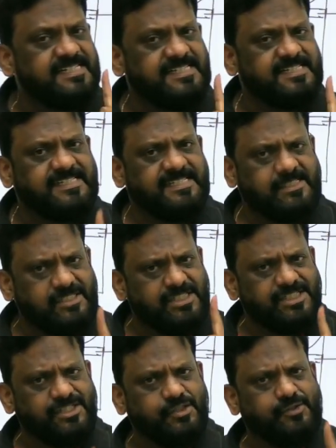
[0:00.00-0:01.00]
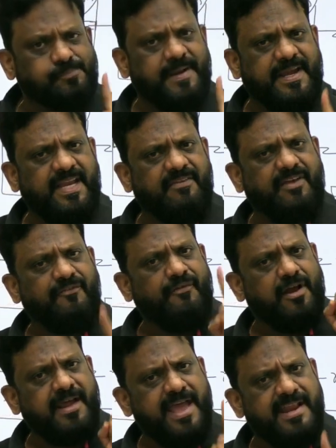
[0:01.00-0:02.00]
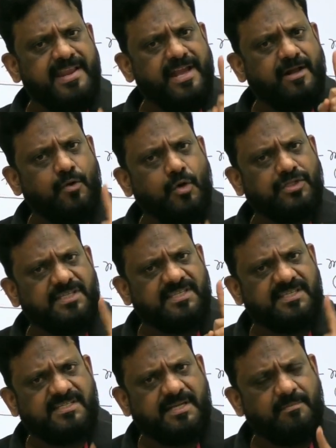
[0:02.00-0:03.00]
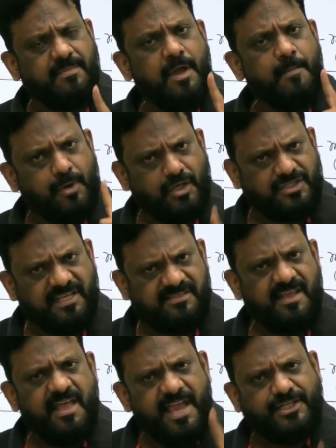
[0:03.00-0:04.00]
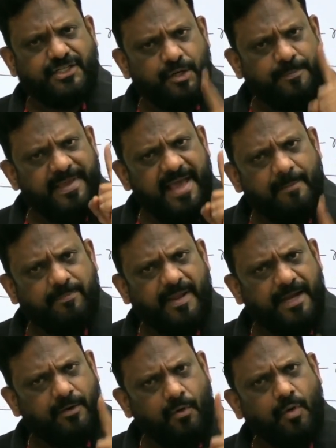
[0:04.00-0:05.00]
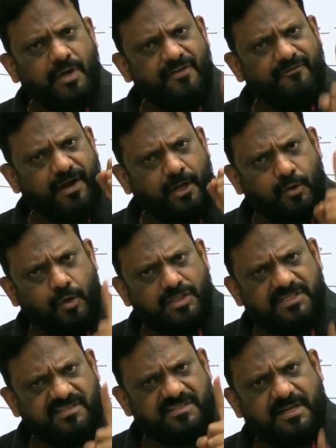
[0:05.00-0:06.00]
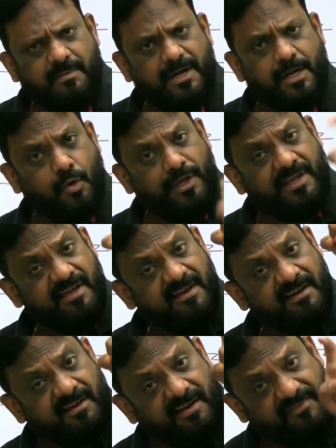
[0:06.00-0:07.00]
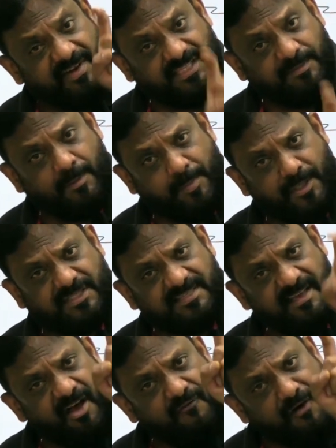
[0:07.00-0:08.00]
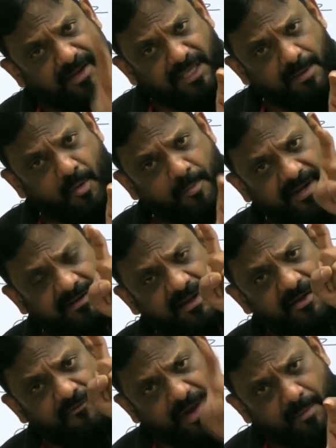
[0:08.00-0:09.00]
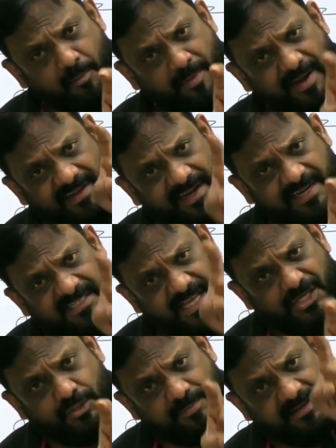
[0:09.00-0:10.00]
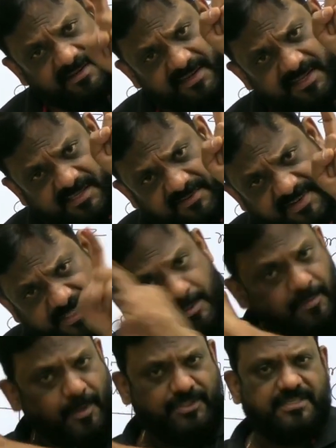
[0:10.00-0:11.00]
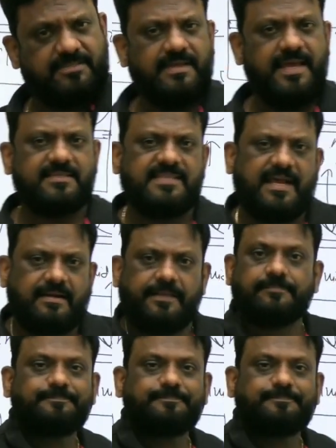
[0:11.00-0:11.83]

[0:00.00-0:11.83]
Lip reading: I cannot use PdV for any closed system process. It should be applied only for a closed system undergoing reversible process. For a moment, let us assume that it is reversible process. Exactly.